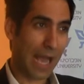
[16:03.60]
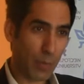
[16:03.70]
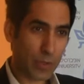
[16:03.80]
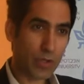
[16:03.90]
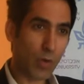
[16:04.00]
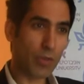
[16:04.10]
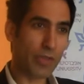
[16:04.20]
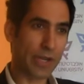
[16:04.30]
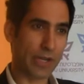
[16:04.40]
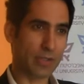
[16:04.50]
our goal
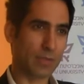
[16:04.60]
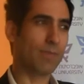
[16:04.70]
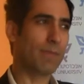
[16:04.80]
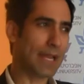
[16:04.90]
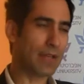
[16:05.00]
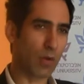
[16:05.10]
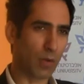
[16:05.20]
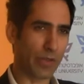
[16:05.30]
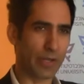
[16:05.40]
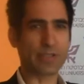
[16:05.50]
there, main
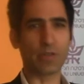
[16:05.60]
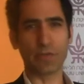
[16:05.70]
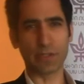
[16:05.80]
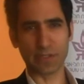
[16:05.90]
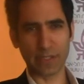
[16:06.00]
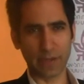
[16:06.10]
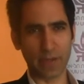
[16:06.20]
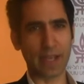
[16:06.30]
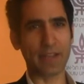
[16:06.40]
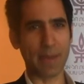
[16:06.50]
goal there is obviously
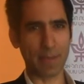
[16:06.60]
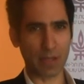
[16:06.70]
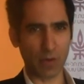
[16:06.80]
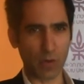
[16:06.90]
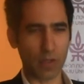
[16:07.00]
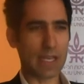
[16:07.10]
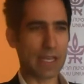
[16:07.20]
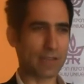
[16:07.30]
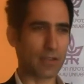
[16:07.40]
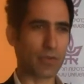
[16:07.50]
the academic goal,
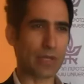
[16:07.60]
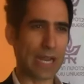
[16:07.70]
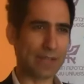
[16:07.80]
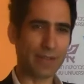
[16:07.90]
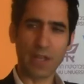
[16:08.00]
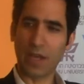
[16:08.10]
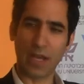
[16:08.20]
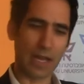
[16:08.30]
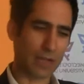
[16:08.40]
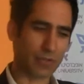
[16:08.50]
is to create
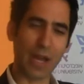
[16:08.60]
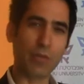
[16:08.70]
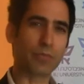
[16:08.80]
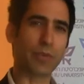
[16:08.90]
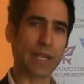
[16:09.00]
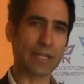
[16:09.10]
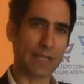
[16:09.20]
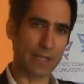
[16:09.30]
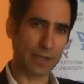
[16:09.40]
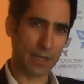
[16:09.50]

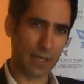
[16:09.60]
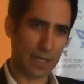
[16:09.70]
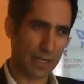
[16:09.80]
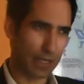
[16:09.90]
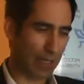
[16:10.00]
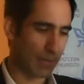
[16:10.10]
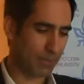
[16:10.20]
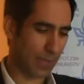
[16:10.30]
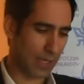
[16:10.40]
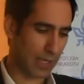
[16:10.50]
groundbreaking
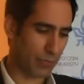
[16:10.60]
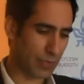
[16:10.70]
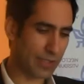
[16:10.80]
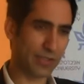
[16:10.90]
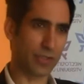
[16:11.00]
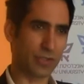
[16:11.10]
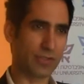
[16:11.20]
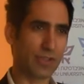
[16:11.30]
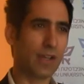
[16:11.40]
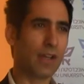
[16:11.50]

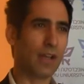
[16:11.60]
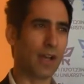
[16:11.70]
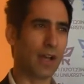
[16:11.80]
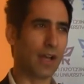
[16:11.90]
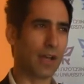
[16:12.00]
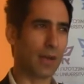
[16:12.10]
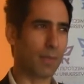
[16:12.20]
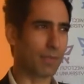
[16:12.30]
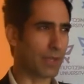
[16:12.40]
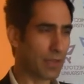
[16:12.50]
research
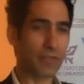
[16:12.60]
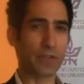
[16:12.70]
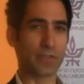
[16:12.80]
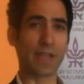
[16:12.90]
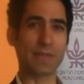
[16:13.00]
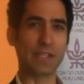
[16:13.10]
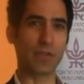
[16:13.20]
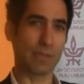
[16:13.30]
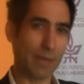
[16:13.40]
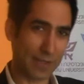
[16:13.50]
in the field of cybersecurity.